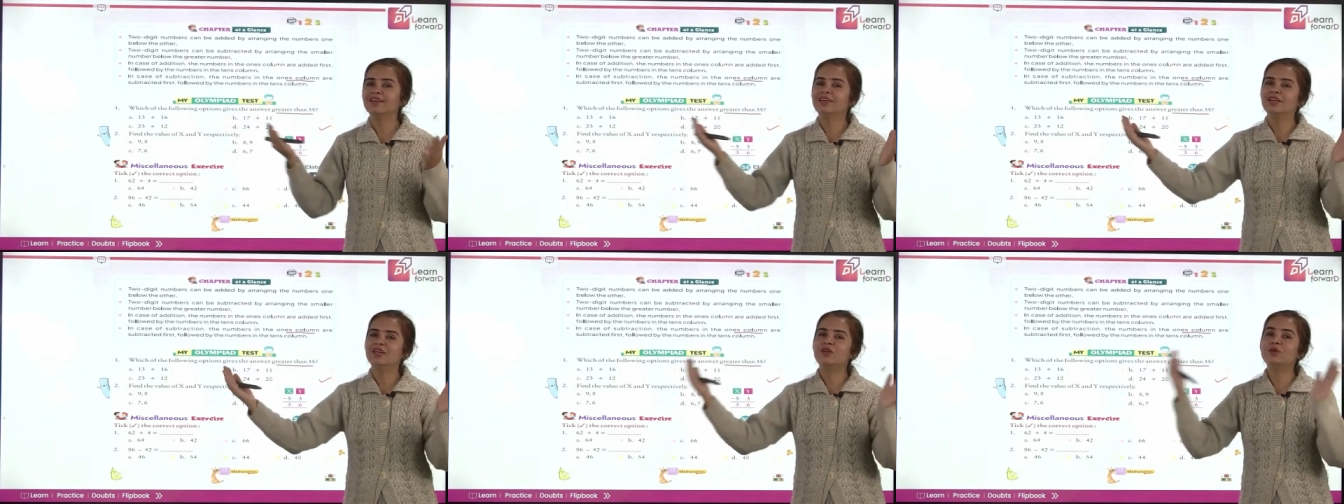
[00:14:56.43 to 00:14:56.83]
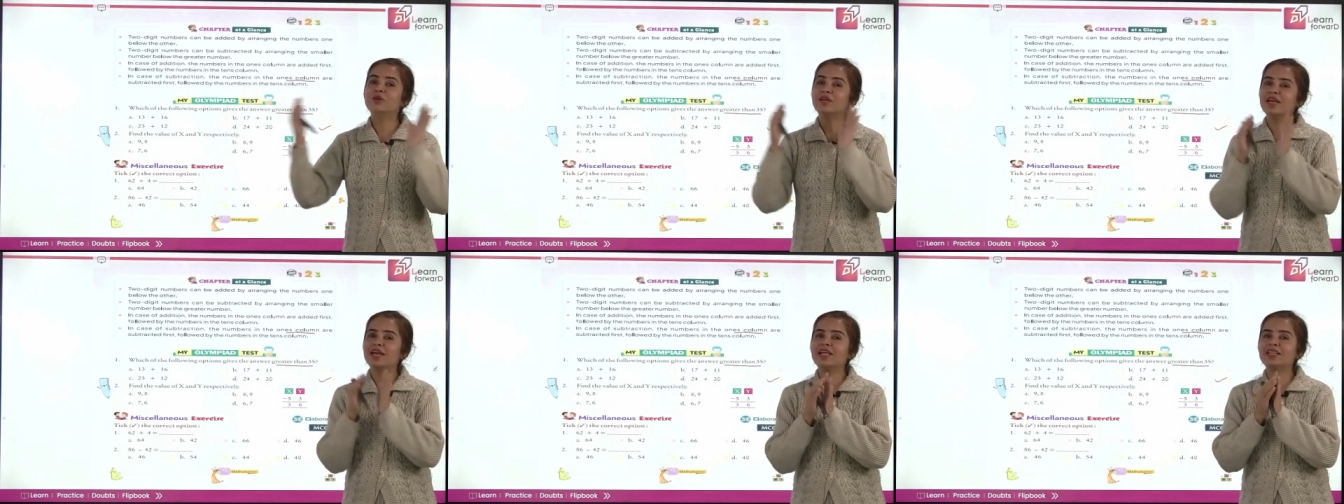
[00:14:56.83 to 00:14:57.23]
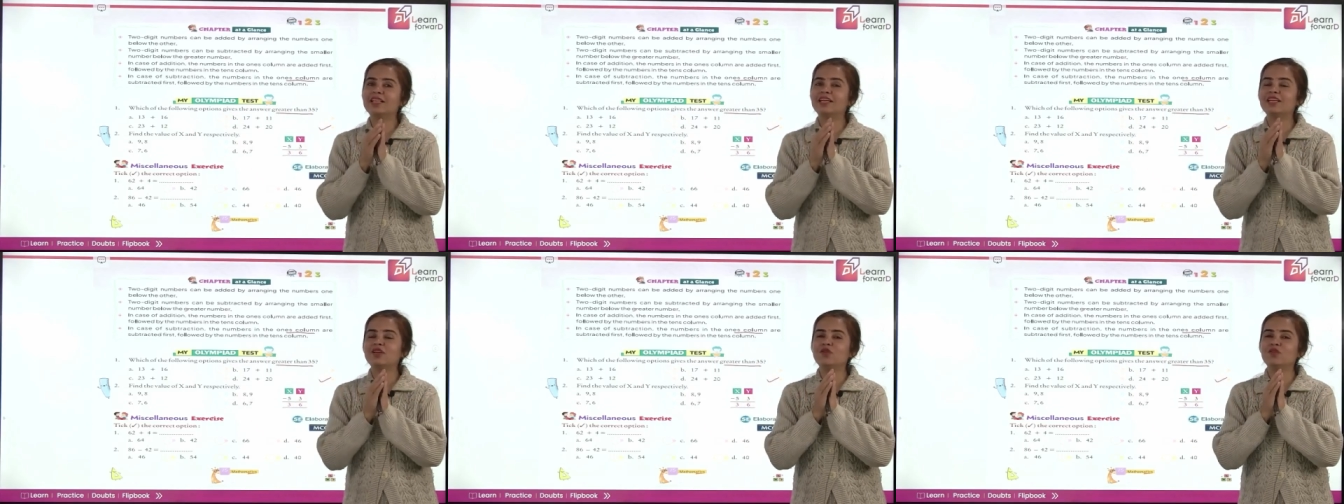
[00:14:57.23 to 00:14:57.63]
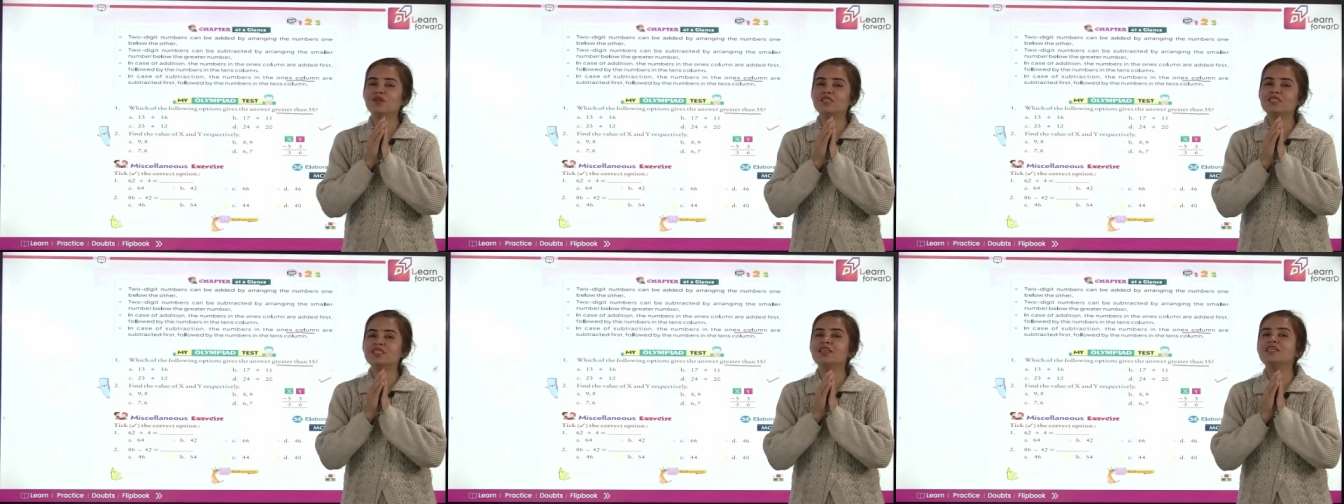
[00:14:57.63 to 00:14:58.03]
Together you will
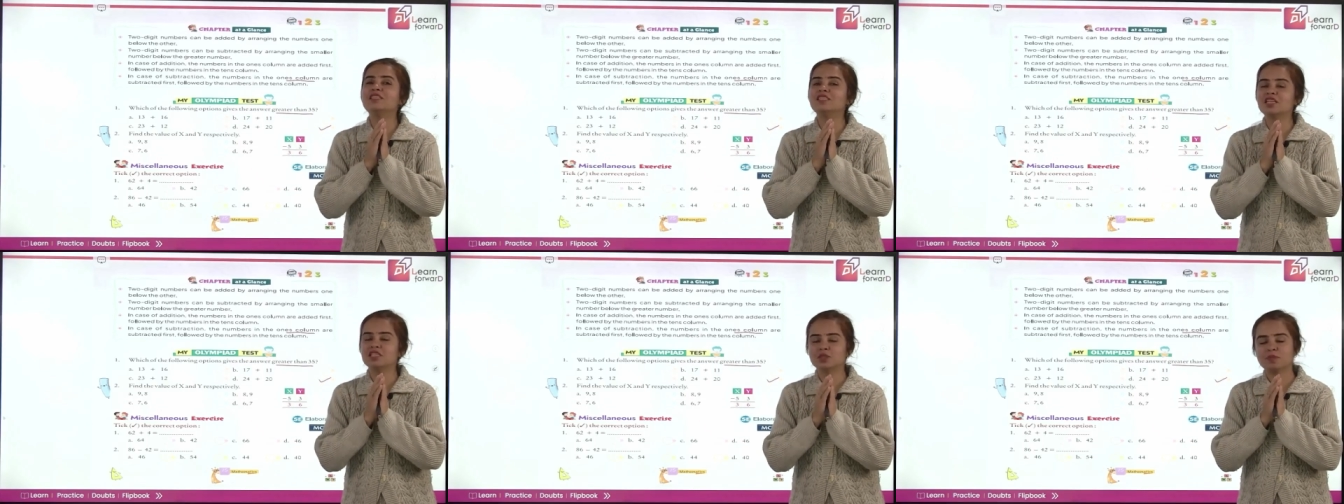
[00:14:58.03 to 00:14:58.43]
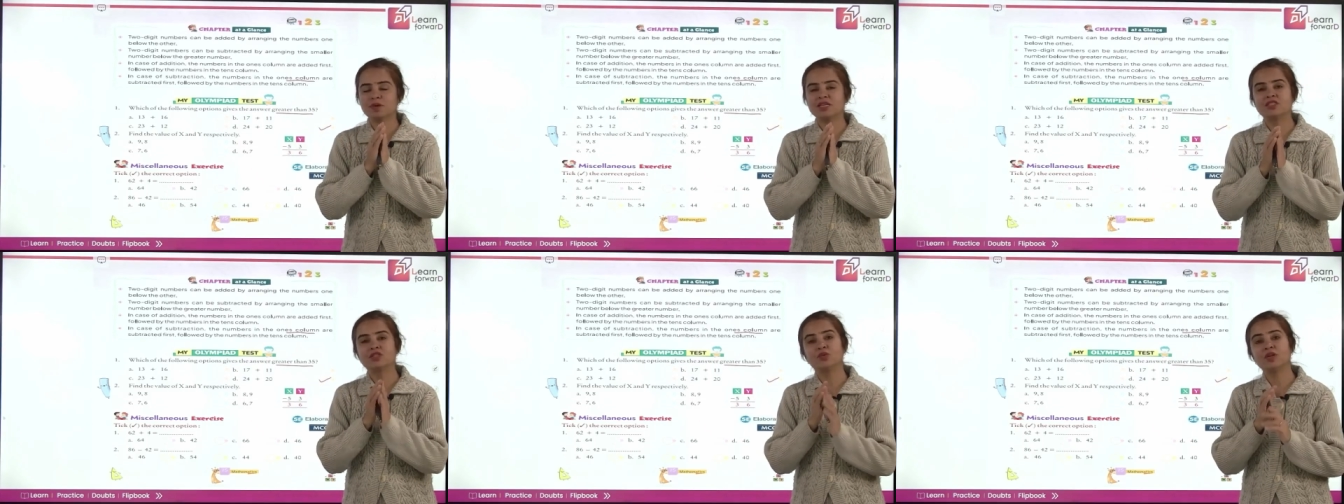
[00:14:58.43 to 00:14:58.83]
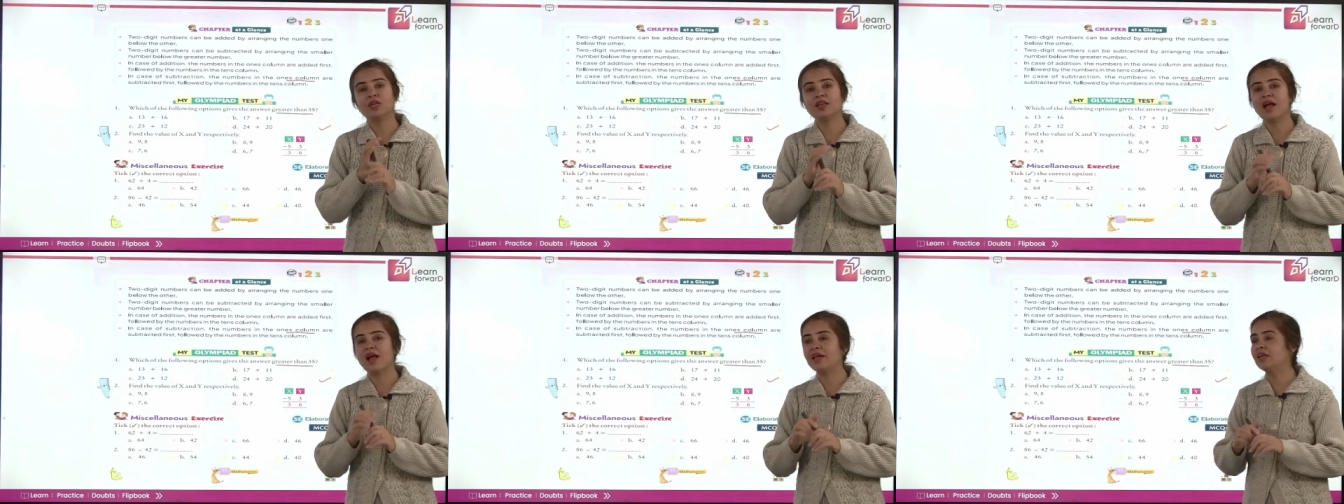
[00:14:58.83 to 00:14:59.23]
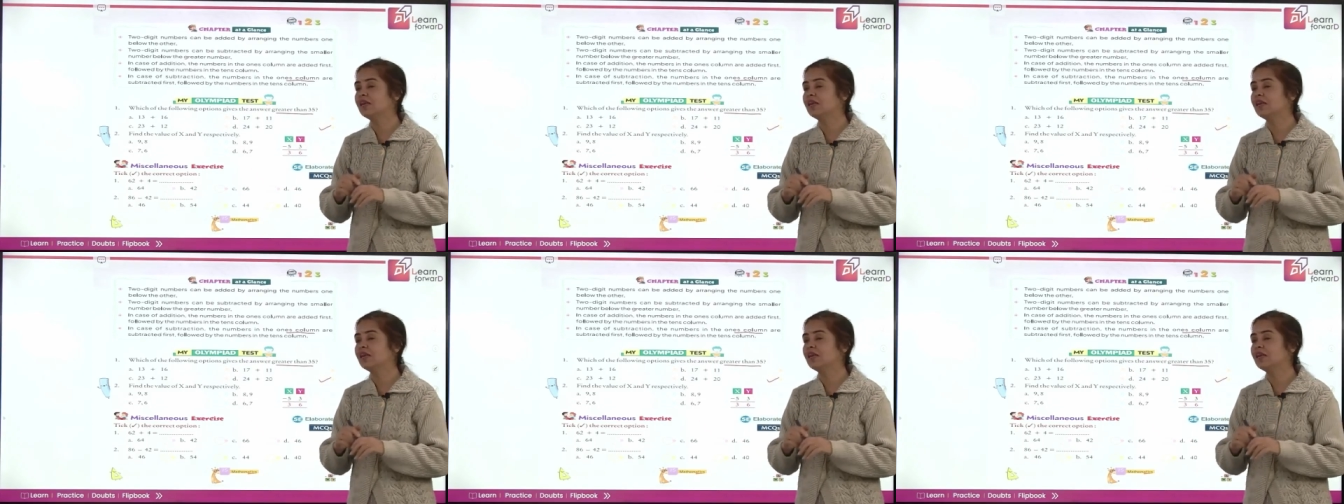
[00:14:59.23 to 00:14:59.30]
see 6 plus 3, 9.